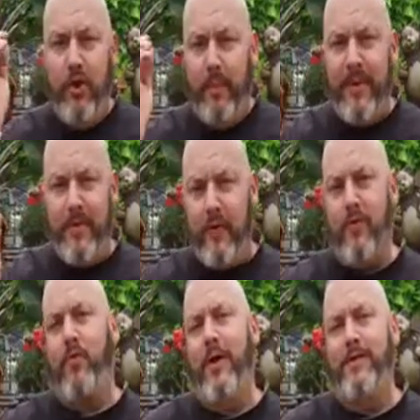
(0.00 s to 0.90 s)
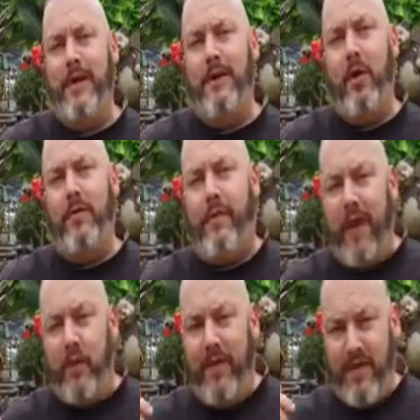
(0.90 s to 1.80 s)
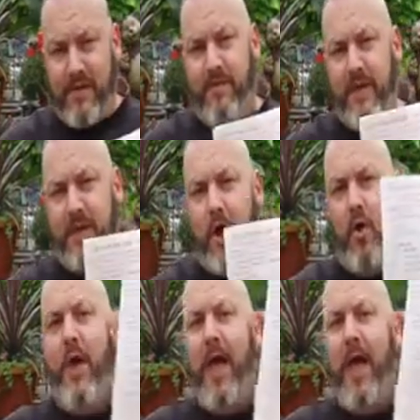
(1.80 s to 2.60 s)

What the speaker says: You'll be the first ones to get notified when this video